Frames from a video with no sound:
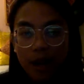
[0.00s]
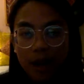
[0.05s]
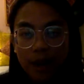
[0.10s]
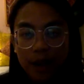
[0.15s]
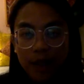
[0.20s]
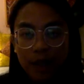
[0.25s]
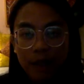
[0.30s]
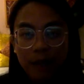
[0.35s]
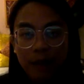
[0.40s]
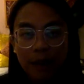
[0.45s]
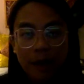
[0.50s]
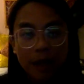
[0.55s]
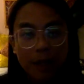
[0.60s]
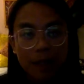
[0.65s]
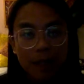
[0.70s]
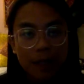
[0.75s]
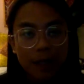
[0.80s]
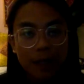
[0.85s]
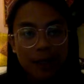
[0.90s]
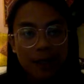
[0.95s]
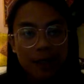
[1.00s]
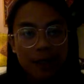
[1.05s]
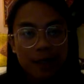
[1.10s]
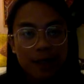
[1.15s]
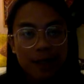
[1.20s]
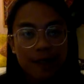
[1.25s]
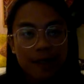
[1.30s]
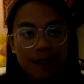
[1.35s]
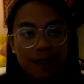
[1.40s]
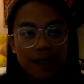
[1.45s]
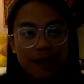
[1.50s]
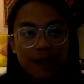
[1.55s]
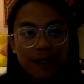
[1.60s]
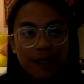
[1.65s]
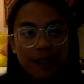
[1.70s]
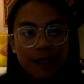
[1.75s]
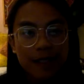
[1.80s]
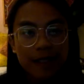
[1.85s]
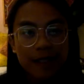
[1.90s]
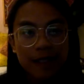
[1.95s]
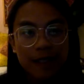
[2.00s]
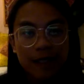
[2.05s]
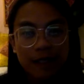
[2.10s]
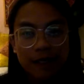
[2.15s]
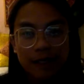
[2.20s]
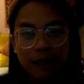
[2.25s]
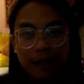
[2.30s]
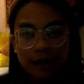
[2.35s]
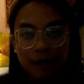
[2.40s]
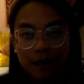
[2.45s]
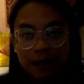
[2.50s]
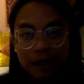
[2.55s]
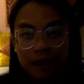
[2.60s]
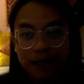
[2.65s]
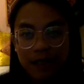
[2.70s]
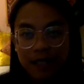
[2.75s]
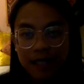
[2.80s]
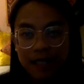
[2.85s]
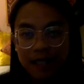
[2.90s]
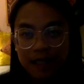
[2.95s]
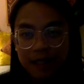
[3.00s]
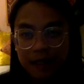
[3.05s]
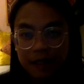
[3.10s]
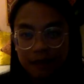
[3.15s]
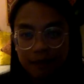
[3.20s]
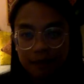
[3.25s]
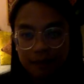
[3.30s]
there any questions for tonight?